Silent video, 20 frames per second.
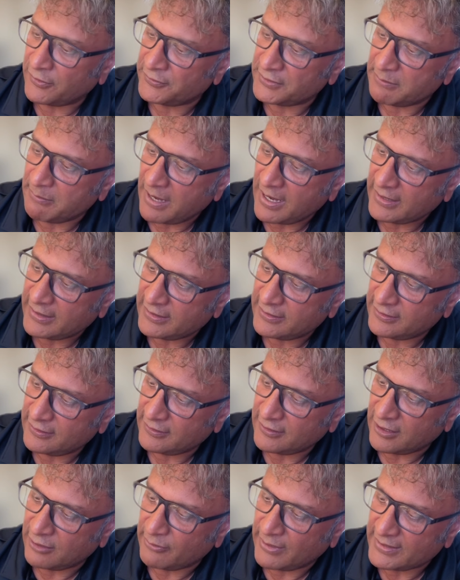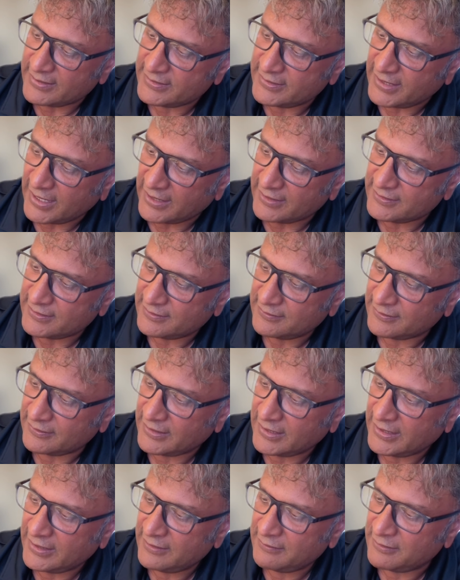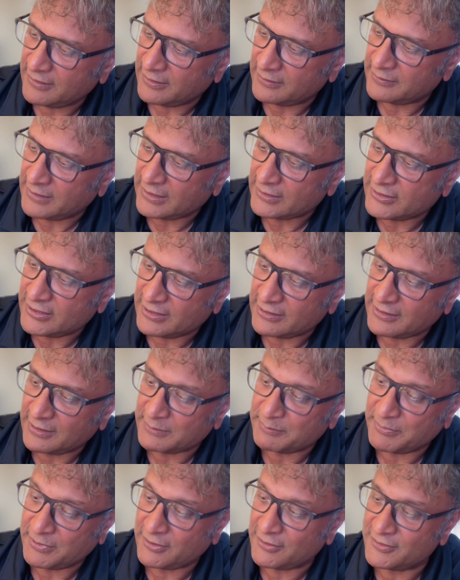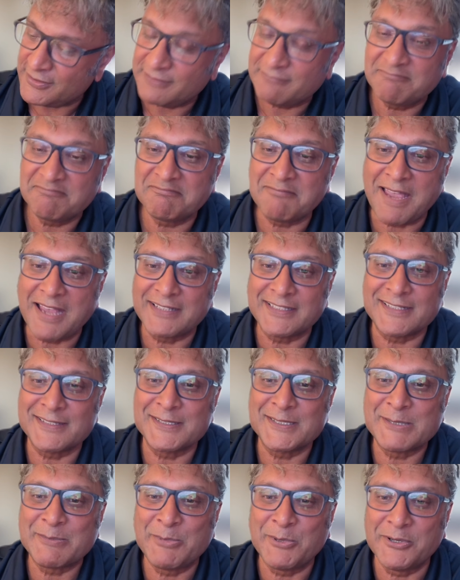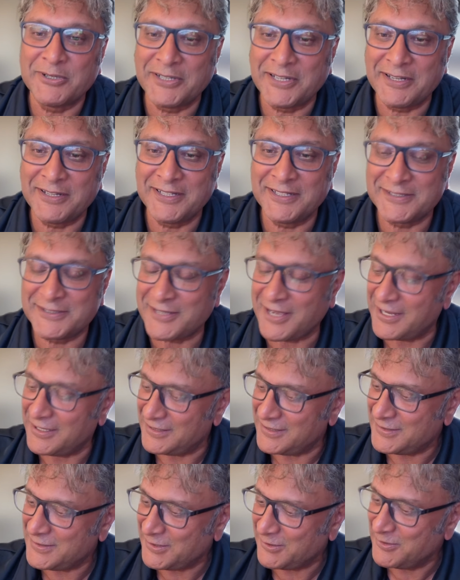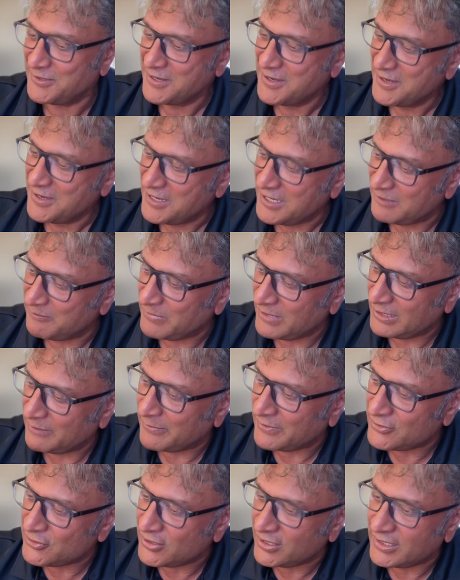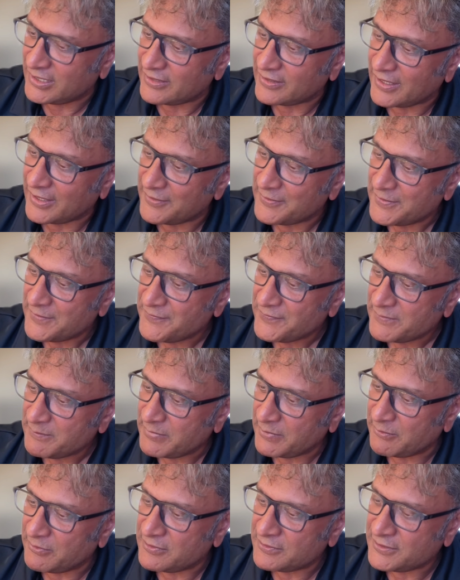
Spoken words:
we don't have it on the Mac OS yet. Okay, and actually that's because Mac doesn't support a stylus, so I'm being a bit cheeky there.